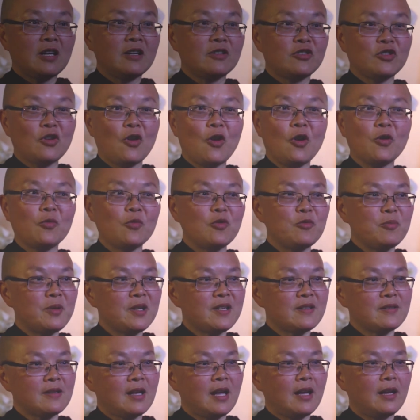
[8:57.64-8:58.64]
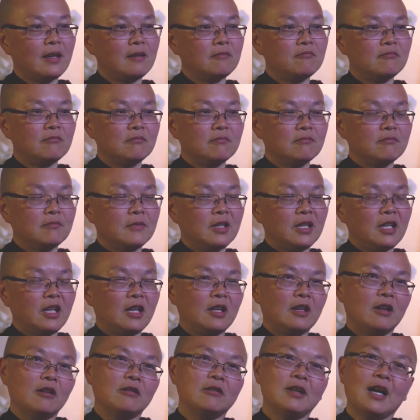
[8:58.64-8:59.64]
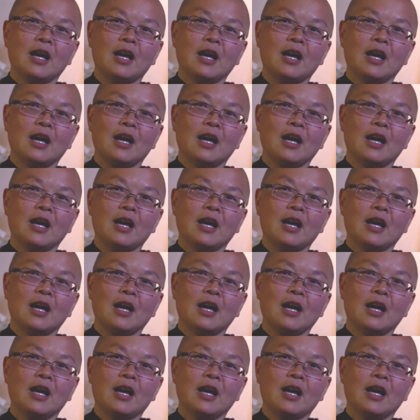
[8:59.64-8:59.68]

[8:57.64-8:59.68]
her talk will be saying, you know,